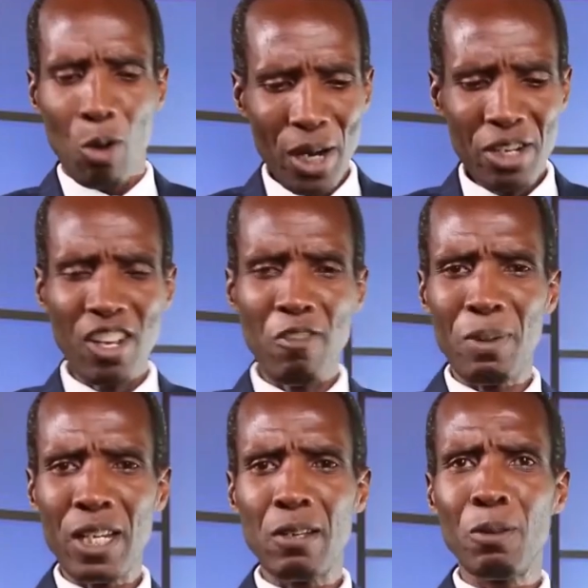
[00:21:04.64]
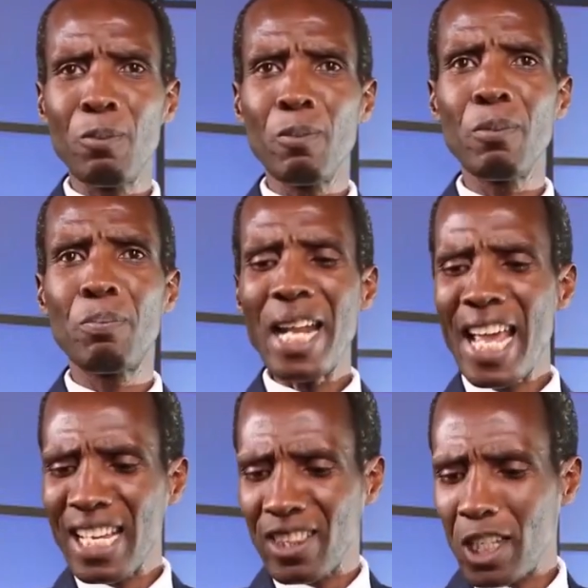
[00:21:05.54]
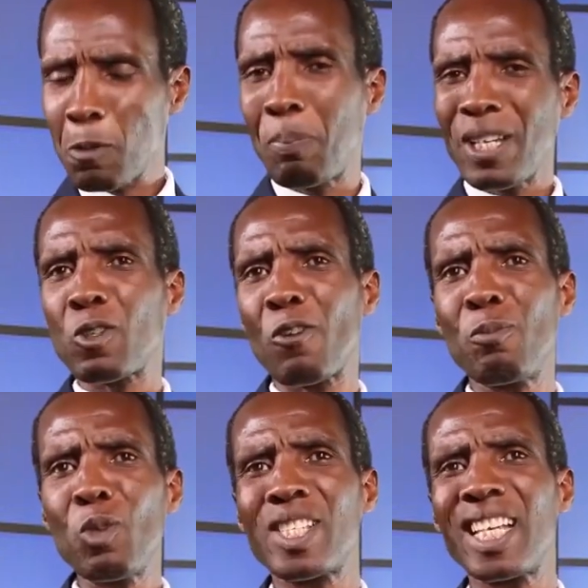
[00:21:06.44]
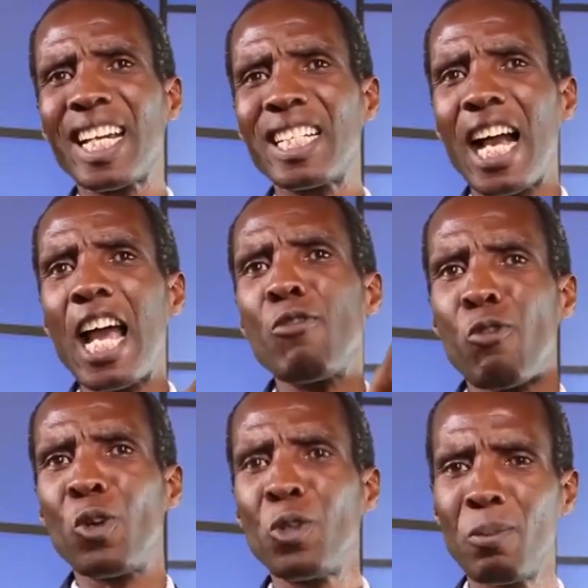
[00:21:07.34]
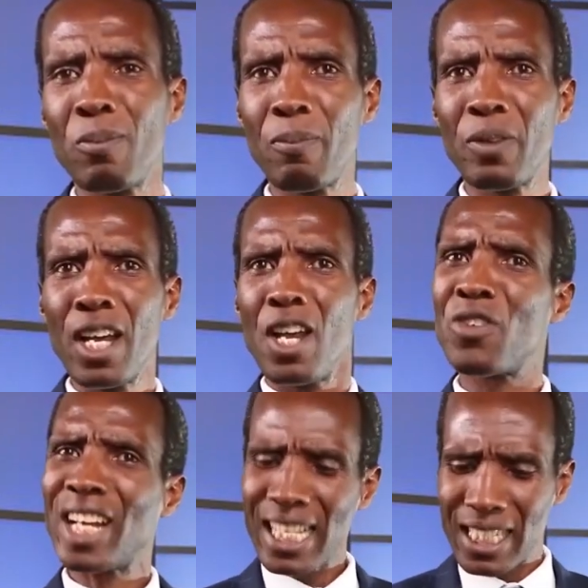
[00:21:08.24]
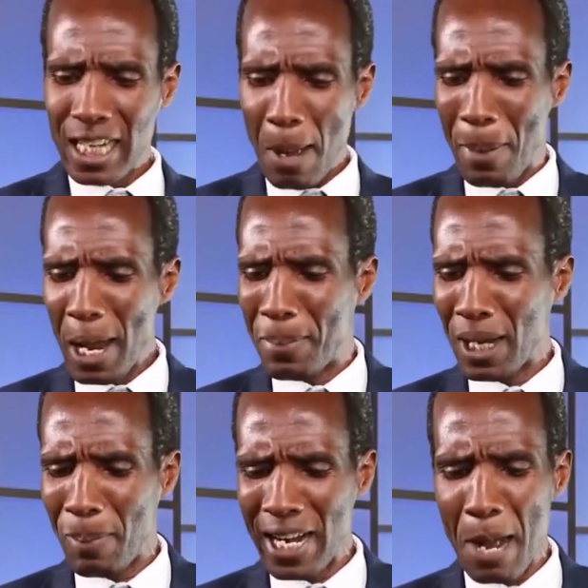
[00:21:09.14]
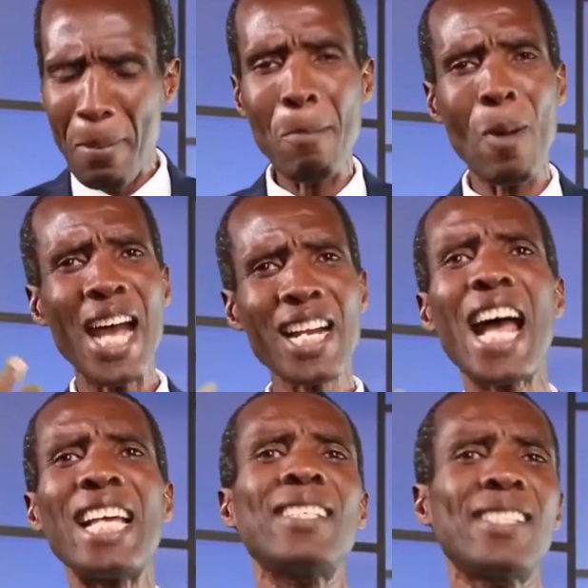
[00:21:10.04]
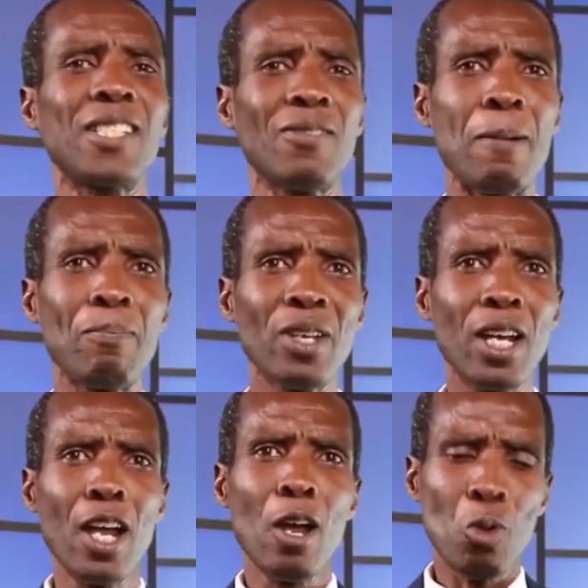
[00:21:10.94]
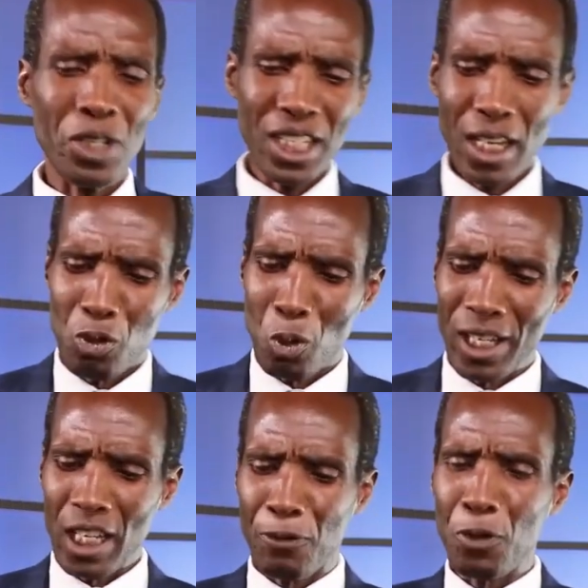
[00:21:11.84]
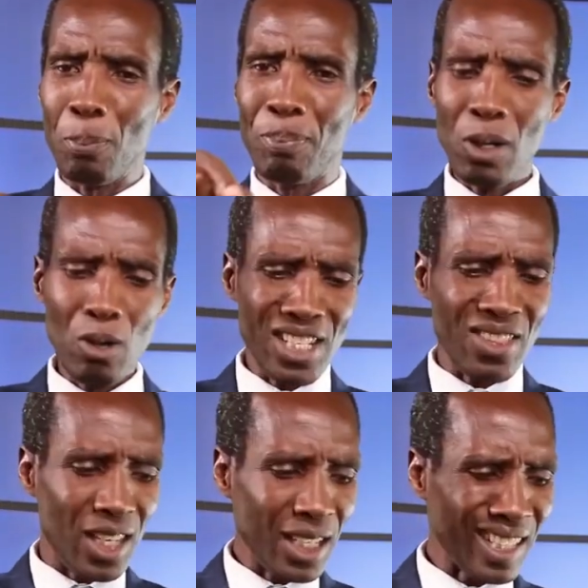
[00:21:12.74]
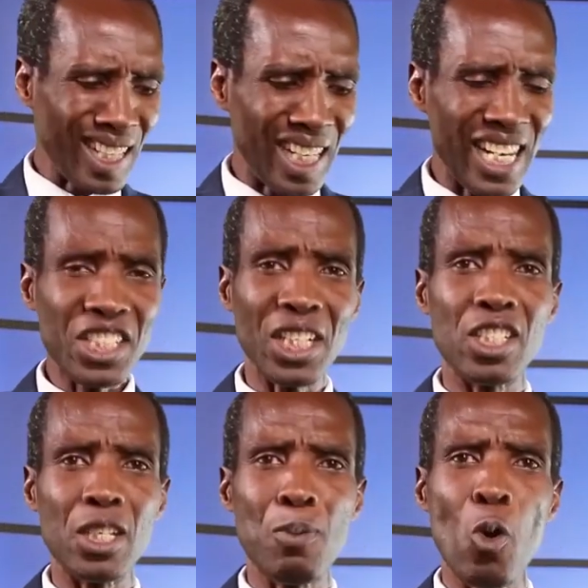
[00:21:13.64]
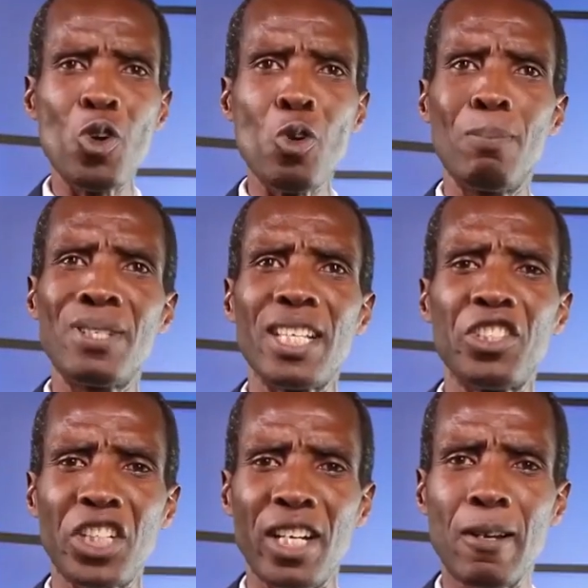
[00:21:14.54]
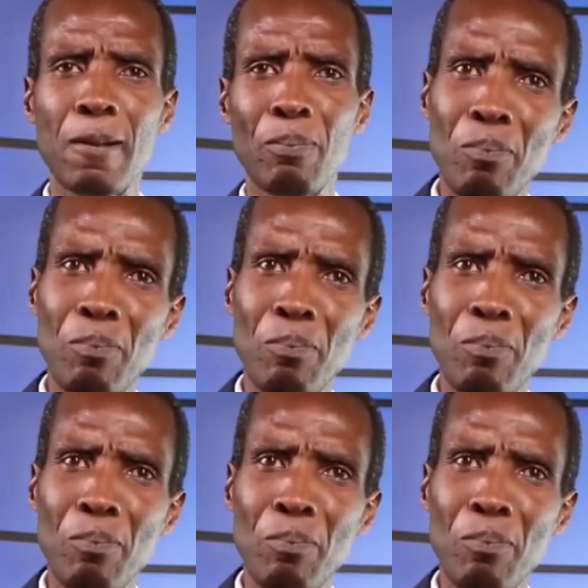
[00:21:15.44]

when you have been playing this piece of music at high volume. Zvikanzi na Bible panapa Mwari aiziva kuti izvo, if you built this relationship on obsession,